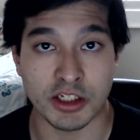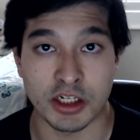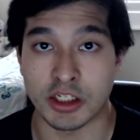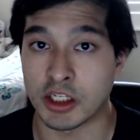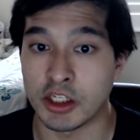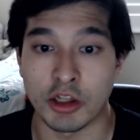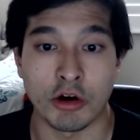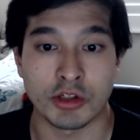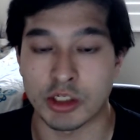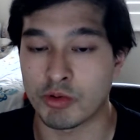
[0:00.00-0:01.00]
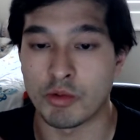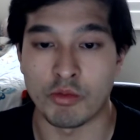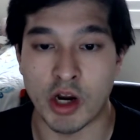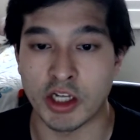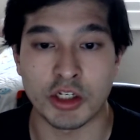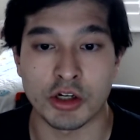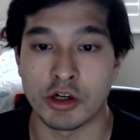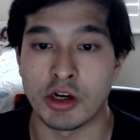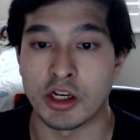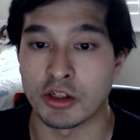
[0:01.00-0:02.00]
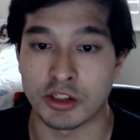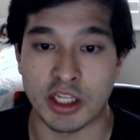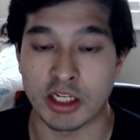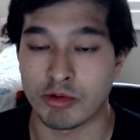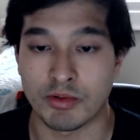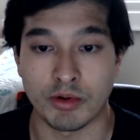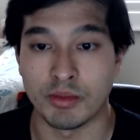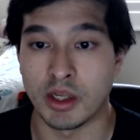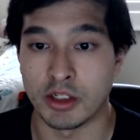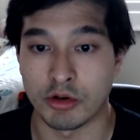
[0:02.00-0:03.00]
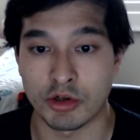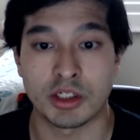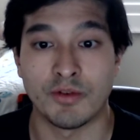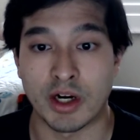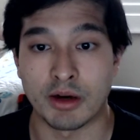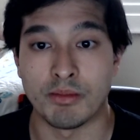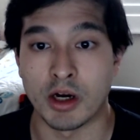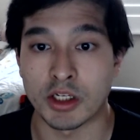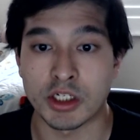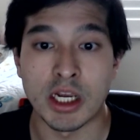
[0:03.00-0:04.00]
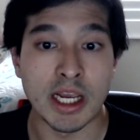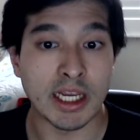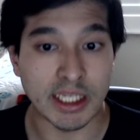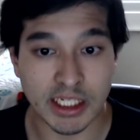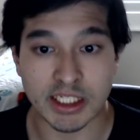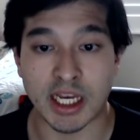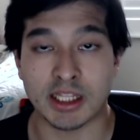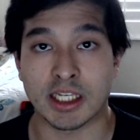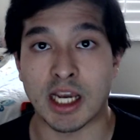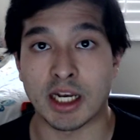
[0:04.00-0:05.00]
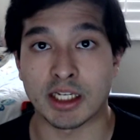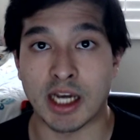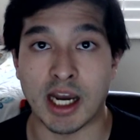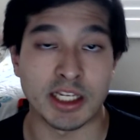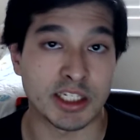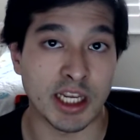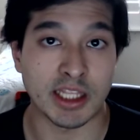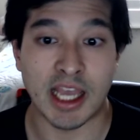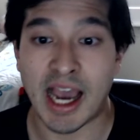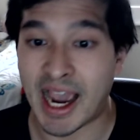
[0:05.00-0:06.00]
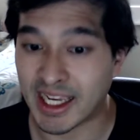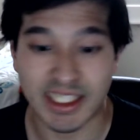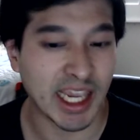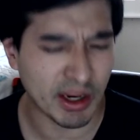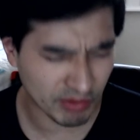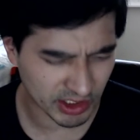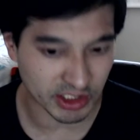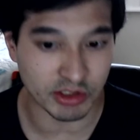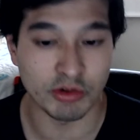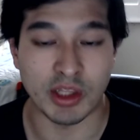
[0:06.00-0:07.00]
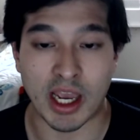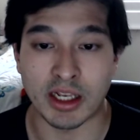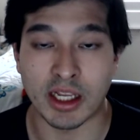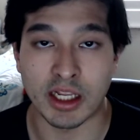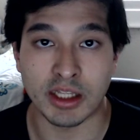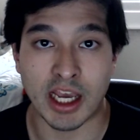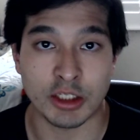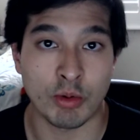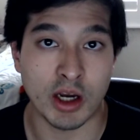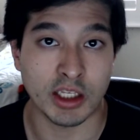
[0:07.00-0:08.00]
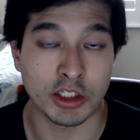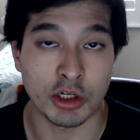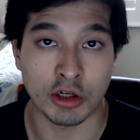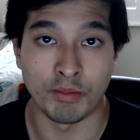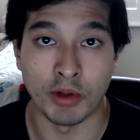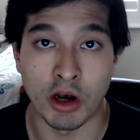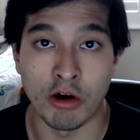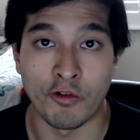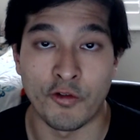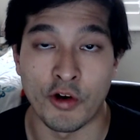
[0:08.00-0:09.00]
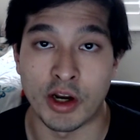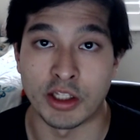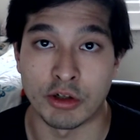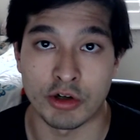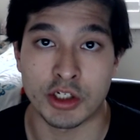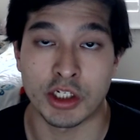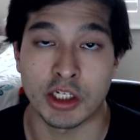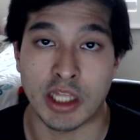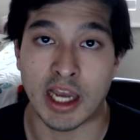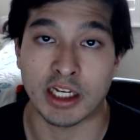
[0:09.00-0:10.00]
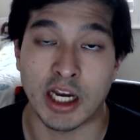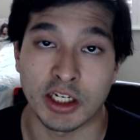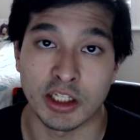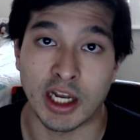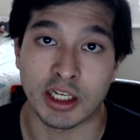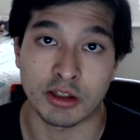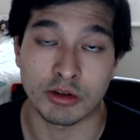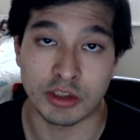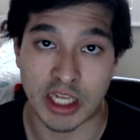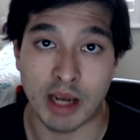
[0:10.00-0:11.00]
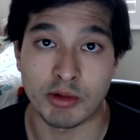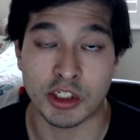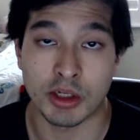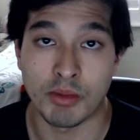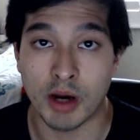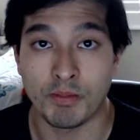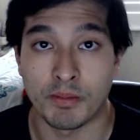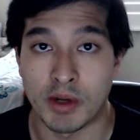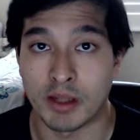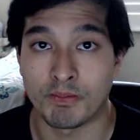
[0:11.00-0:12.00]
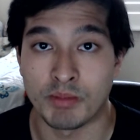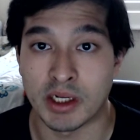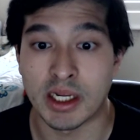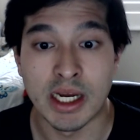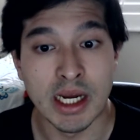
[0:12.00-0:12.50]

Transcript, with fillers: this, and he knows this from Rachel and understands this from Endorsi very much, he's not the kind of guy saying that I can't really do that. And that's why he took a blow for Endorsi that kind of like damaged him up a bit, but